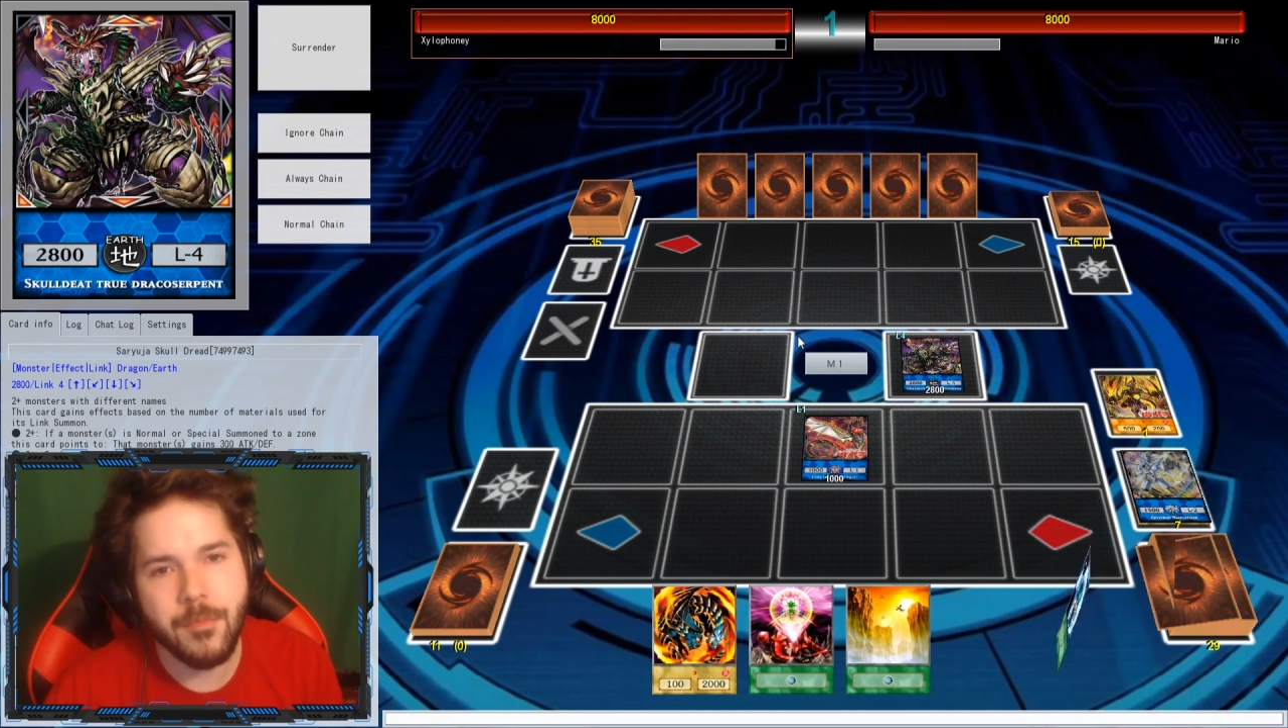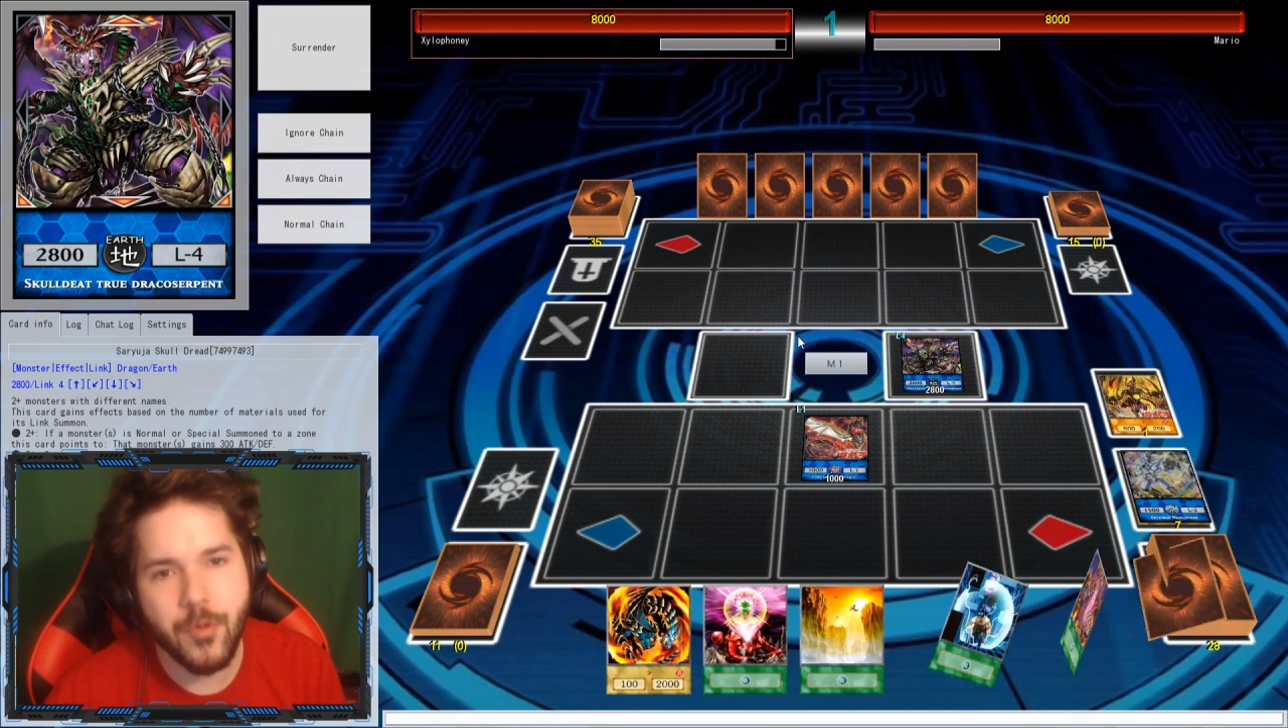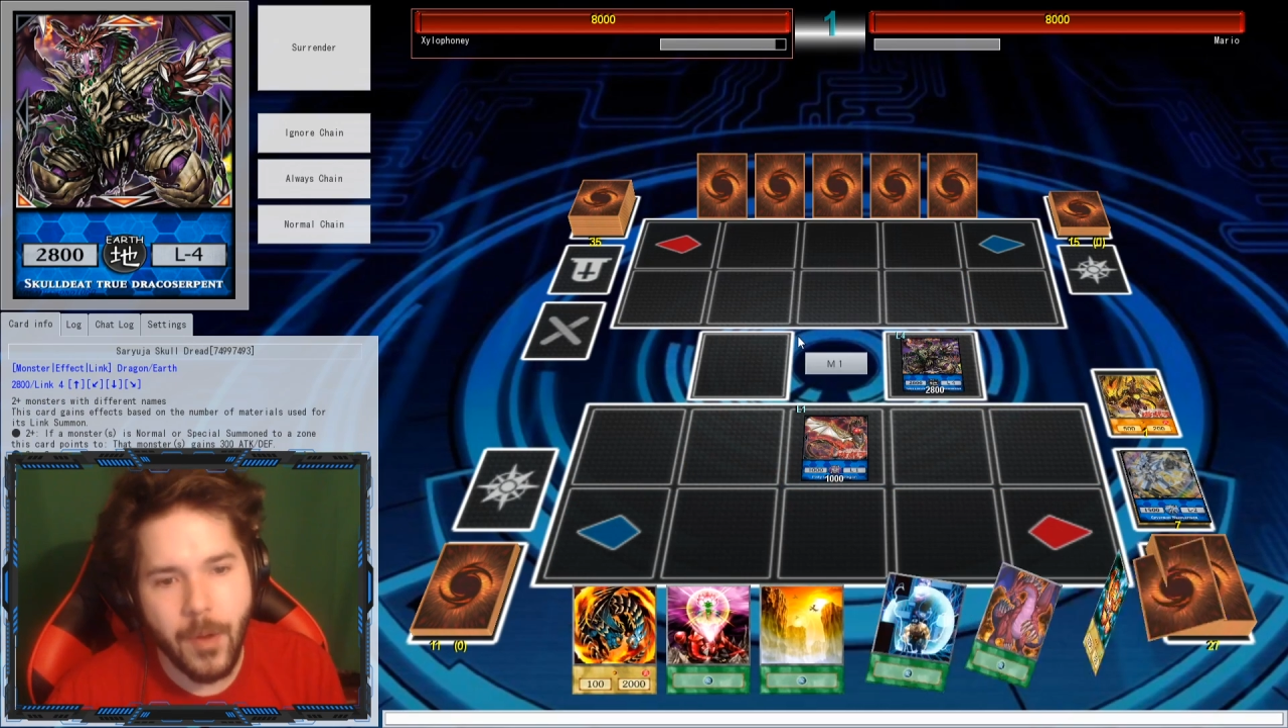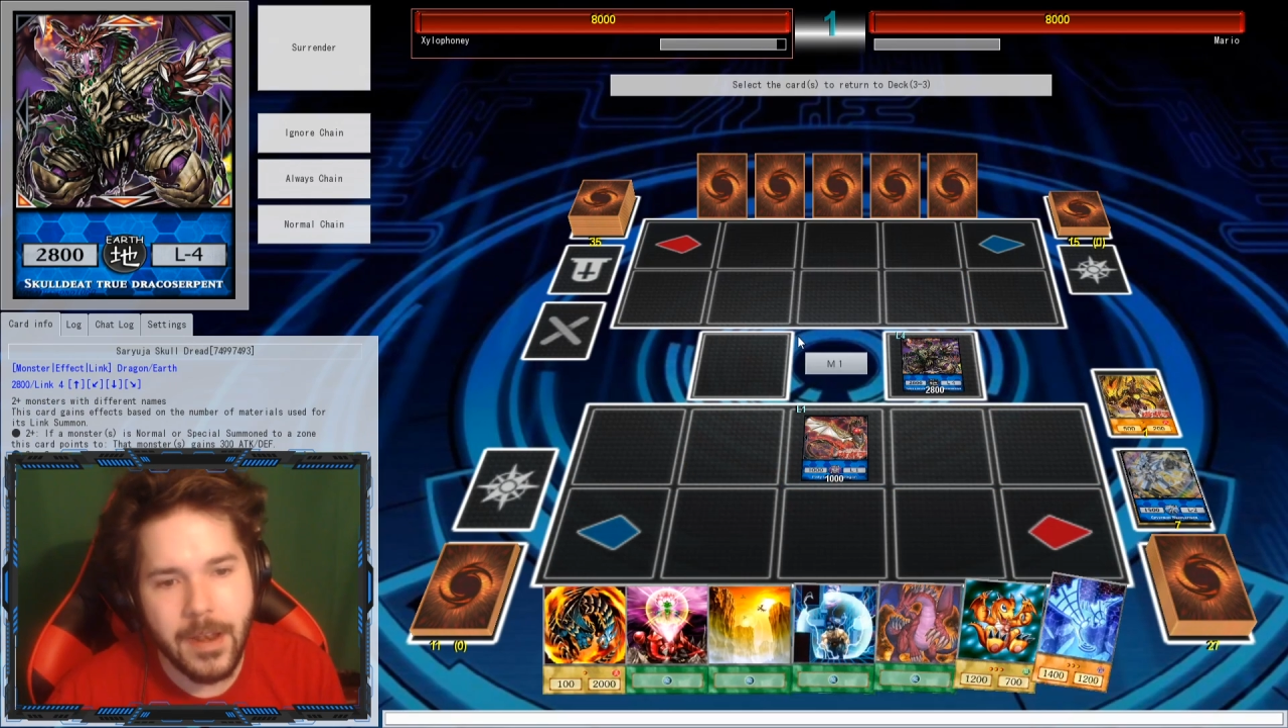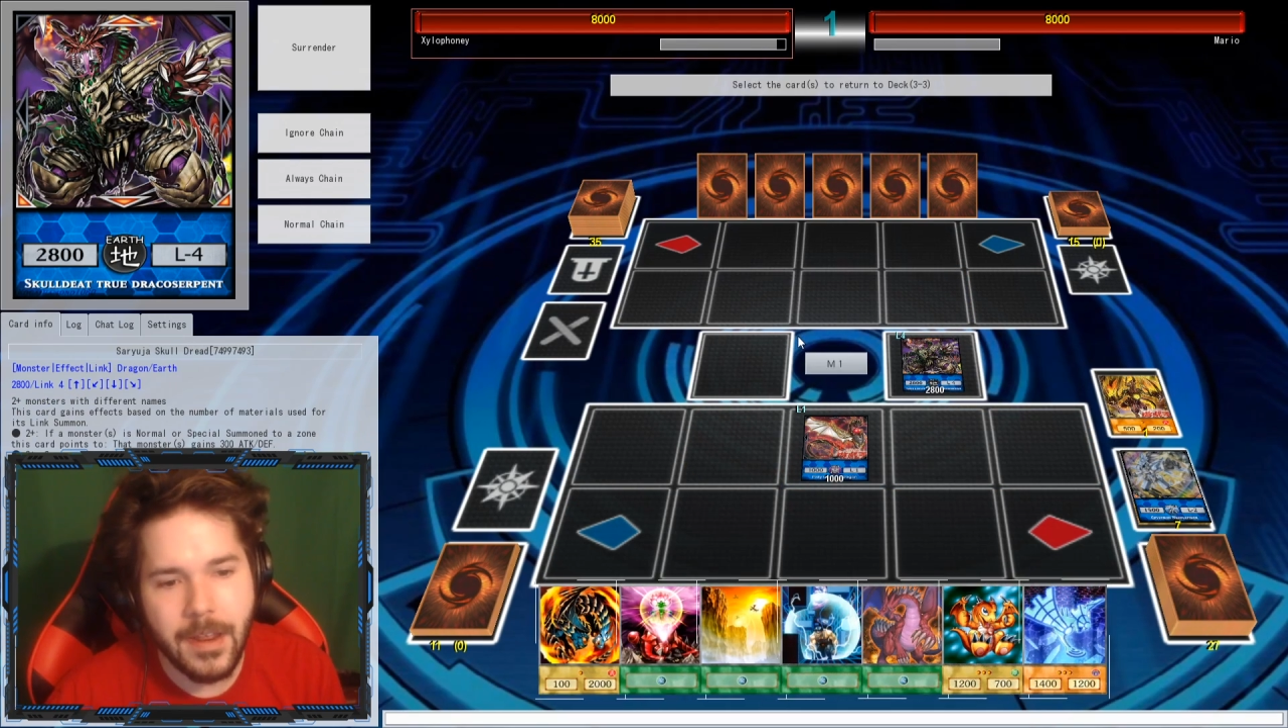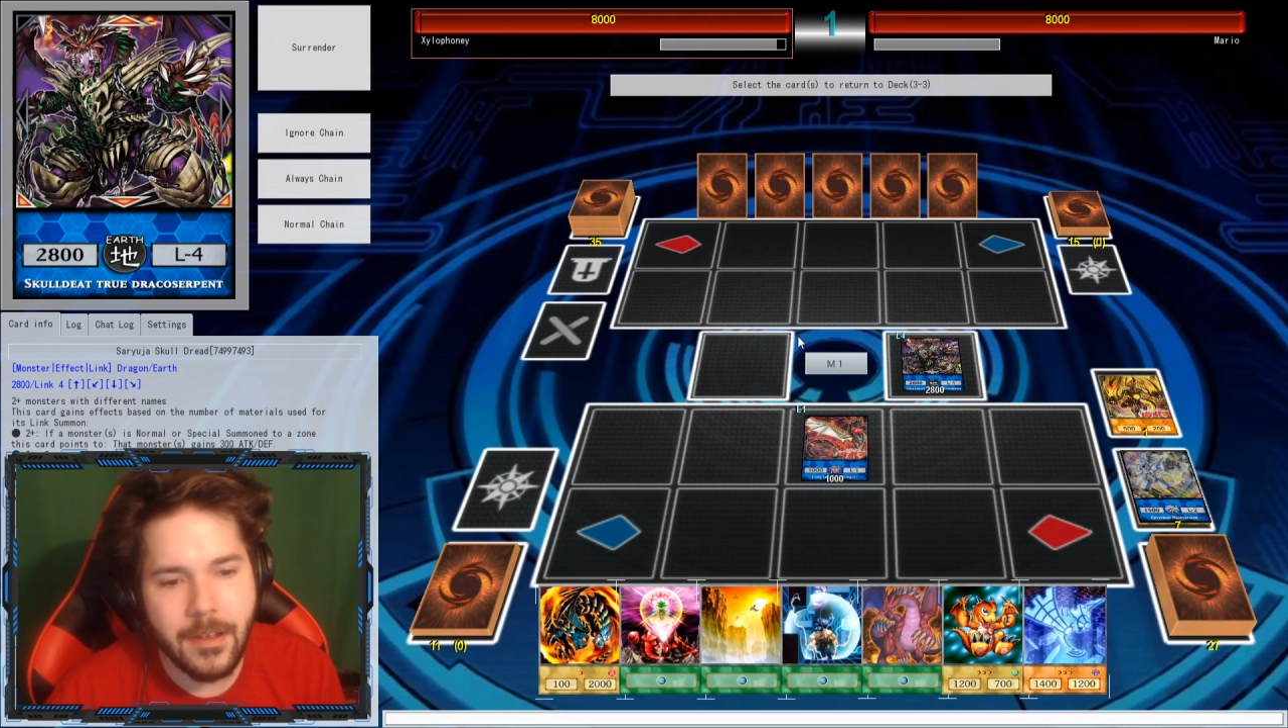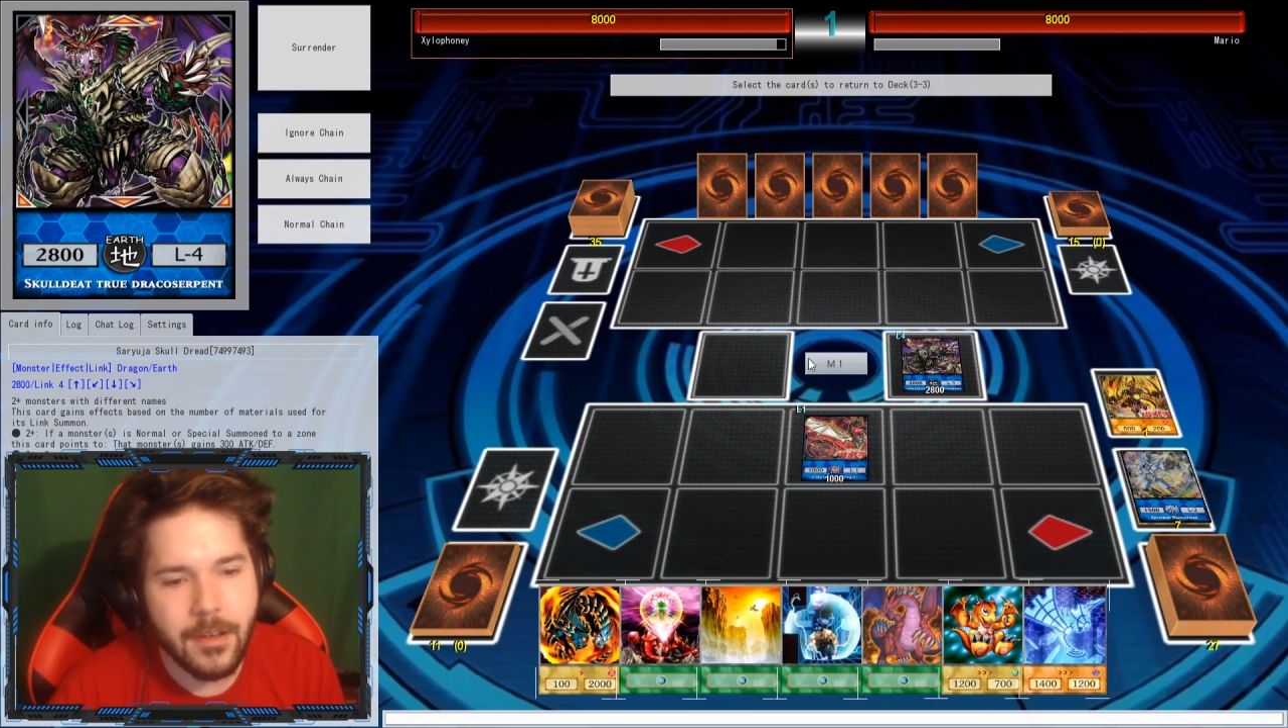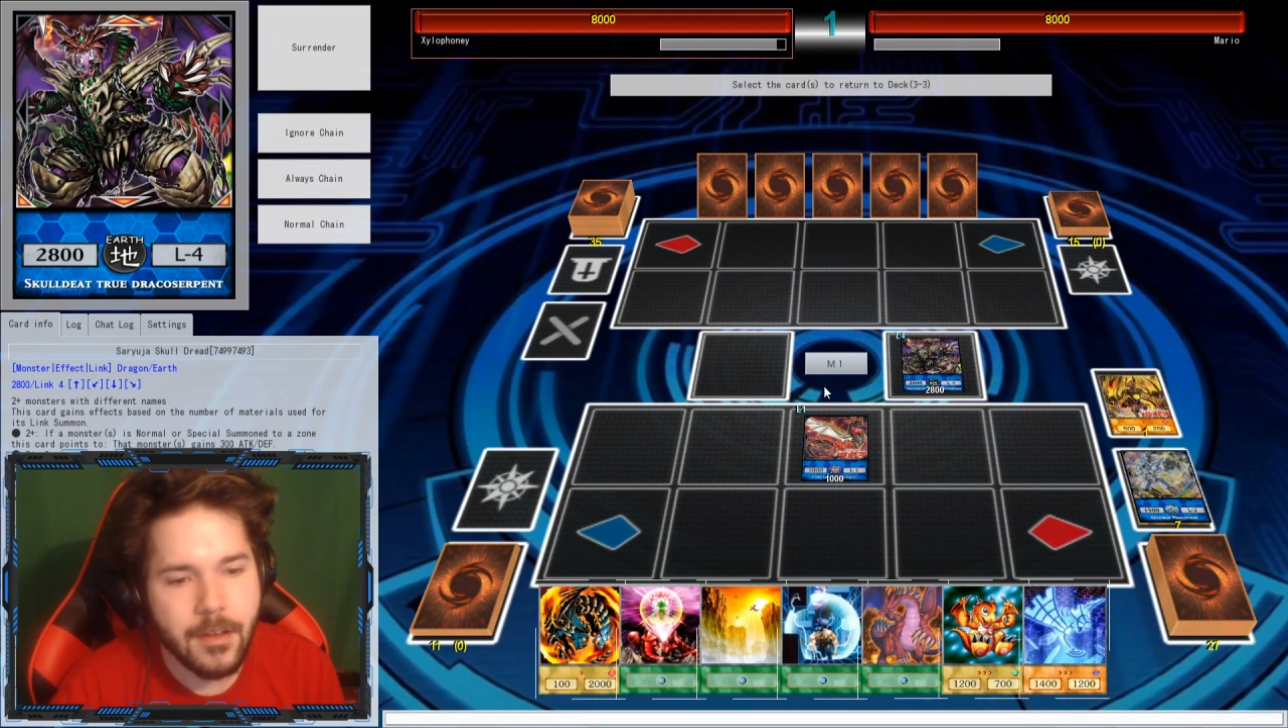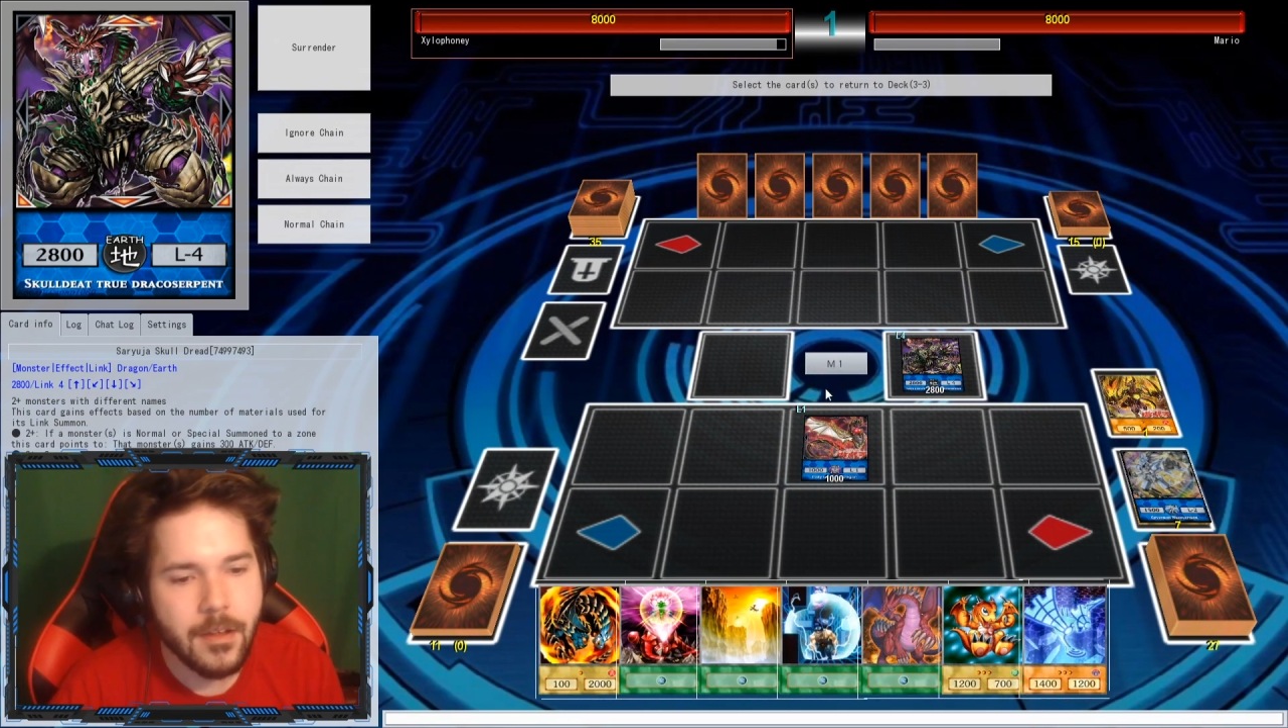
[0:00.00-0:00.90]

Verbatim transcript: threatening.